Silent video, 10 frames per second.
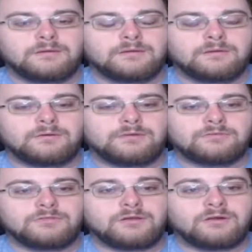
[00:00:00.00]
Okay,
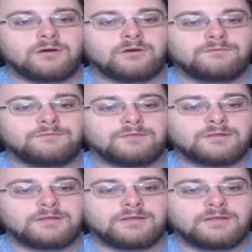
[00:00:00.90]
so they're all
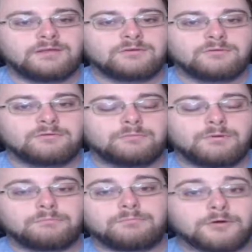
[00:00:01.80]
fully healed,
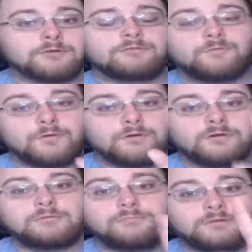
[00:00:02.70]
but Percival
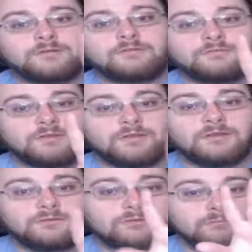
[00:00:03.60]
could potentially
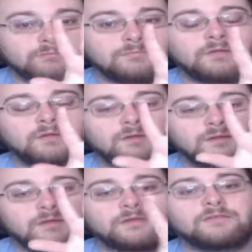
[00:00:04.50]
heal them
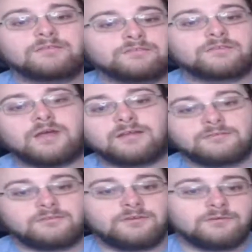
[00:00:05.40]
his side
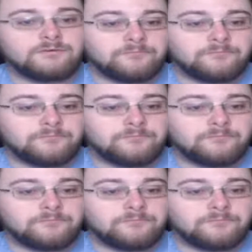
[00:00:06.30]
too.